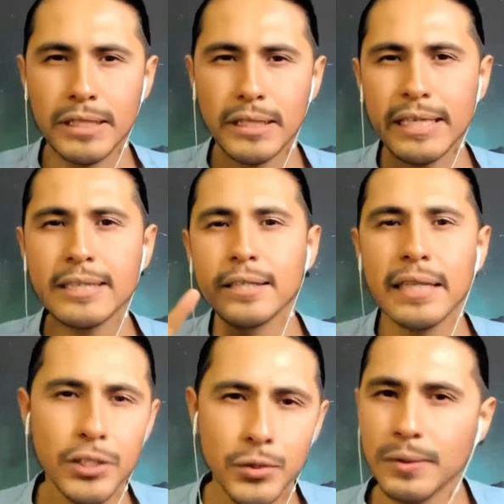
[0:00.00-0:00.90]

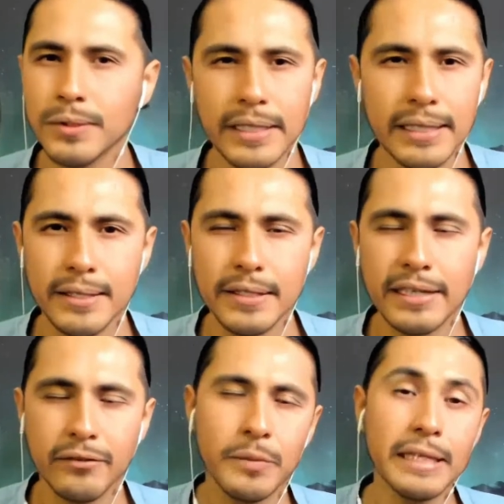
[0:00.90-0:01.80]
intellectual side just
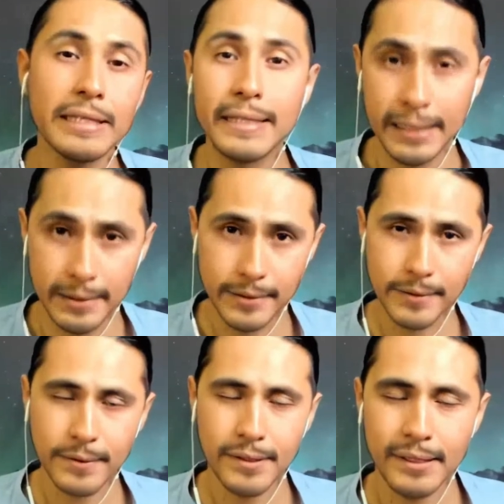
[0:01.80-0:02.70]
never made
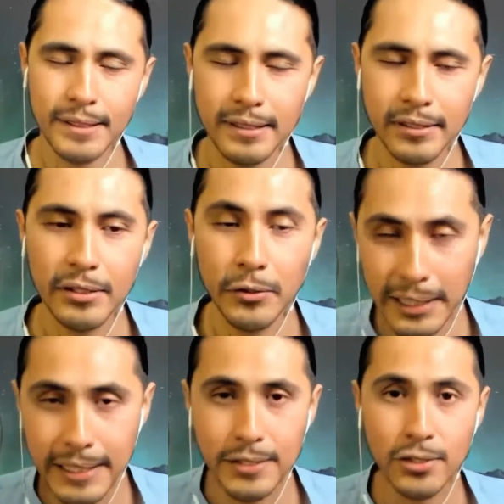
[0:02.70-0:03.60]
sense, or at
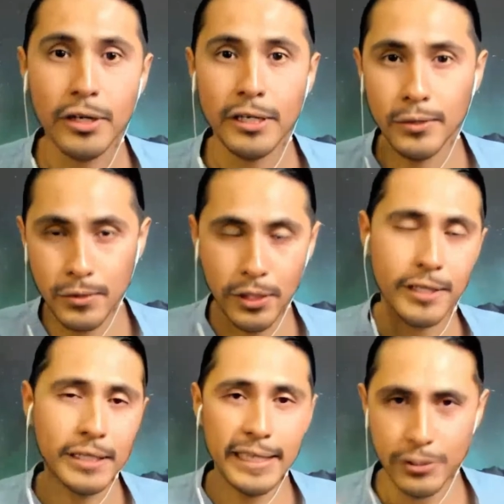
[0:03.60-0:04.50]
least started
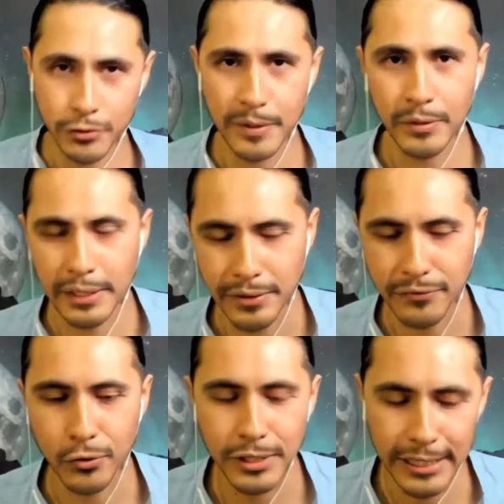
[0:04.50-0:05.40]
to clash with me when I was
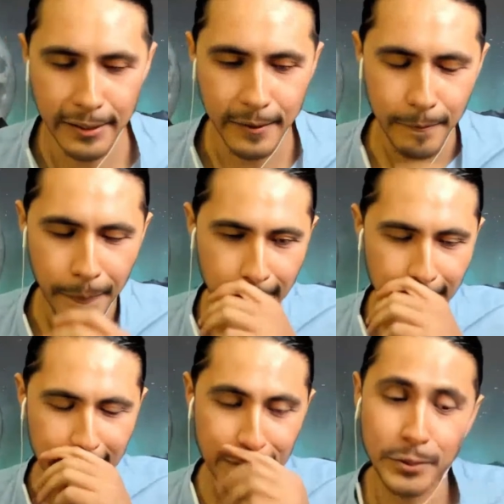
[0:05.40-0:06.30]
14.
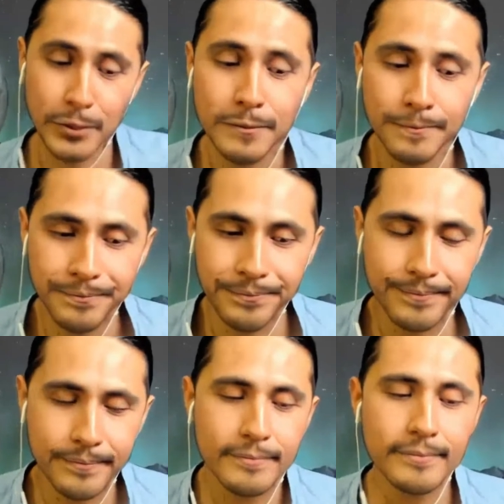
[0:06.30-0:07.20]
So
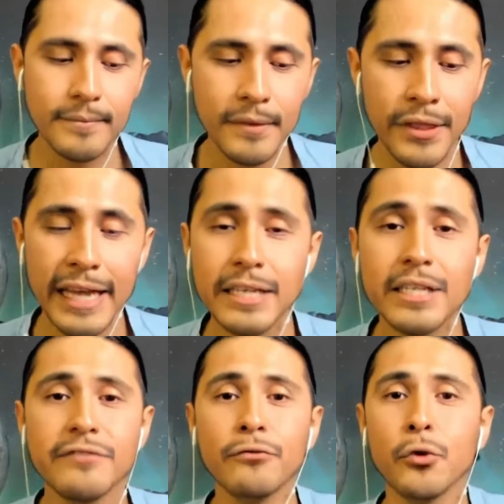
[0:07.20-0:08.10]
that
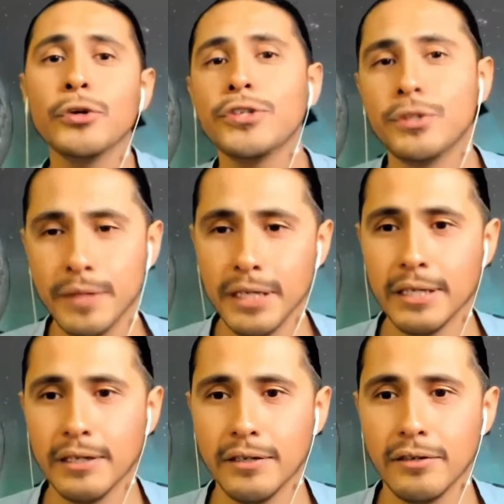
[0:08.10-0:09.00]
divorced me
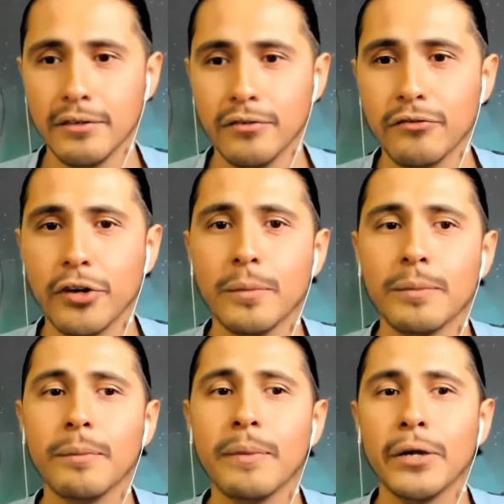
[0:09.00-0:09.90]

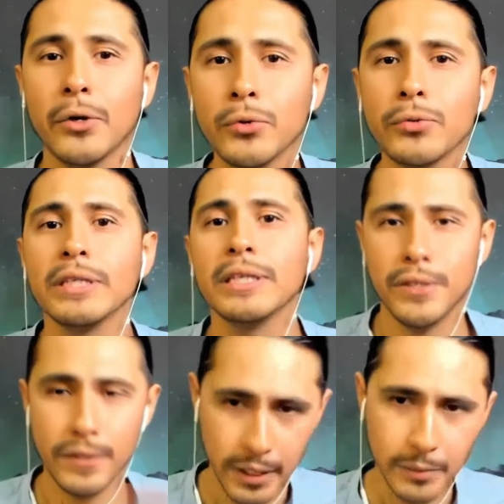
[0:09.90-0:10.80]
from my own
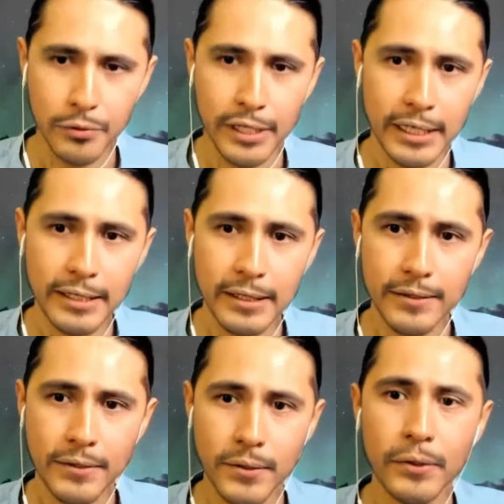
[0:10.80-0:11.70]
religious upbringing,
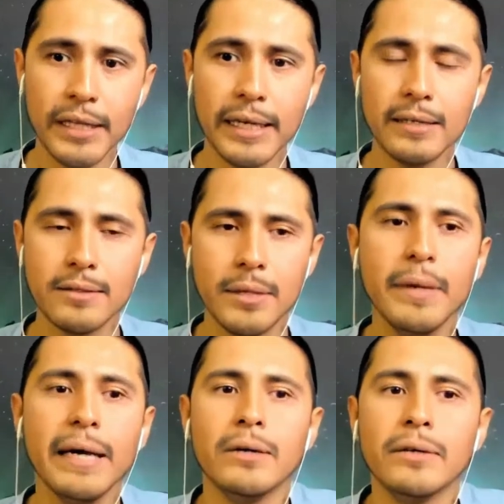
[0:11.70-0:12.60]
so that
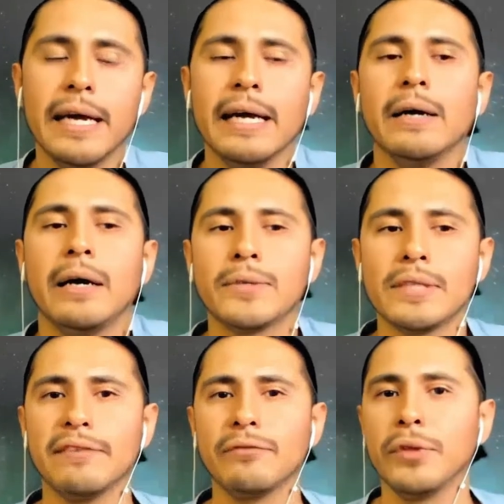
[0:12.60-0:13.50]
somehow now I was
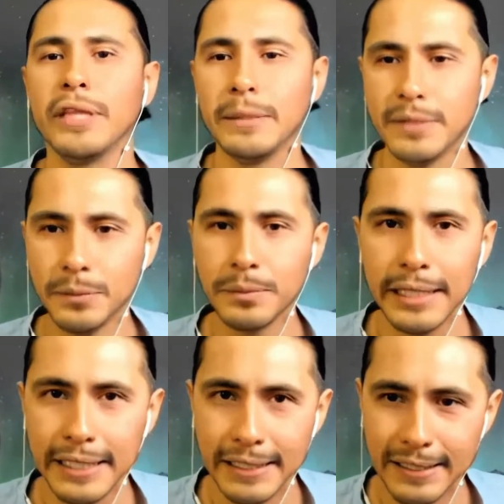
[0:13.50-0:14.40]
left with an empty
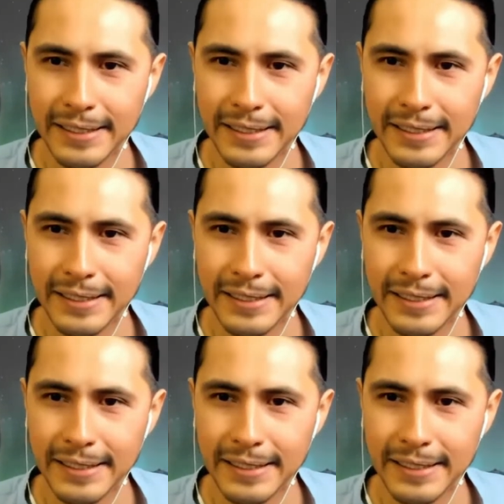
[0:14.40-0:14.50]
plate.